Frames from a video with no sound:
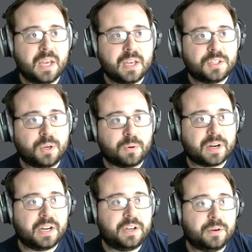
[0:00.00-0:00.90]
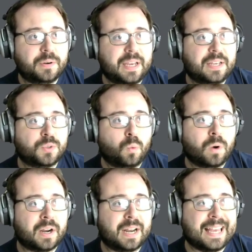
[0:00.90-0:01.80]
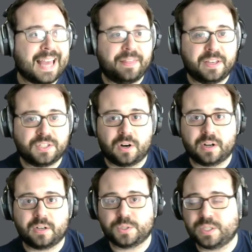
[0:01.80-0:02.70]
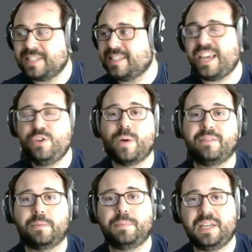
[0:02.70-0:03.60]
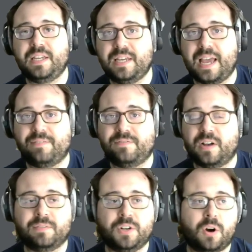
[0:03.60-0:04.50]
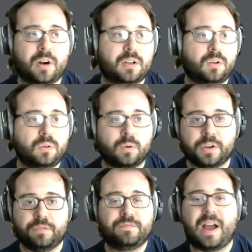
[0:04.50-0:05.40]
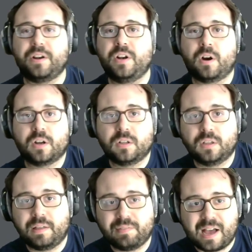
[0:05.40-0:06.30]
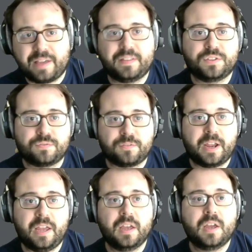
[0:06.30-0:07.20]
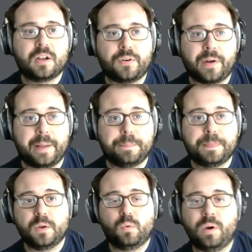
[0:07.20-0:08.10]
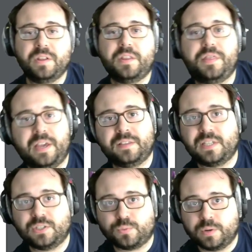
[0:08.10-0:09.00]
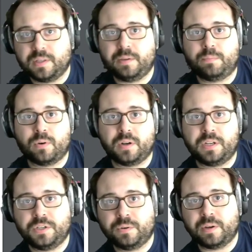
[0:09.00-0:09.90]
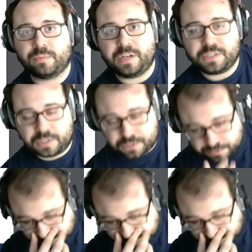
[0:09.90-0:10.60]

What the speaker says: So what we're going to do is we're going to get this article. So let's say you have a PDF of an article, or you found an article online that's free. Great. One of the things that's really important in doing research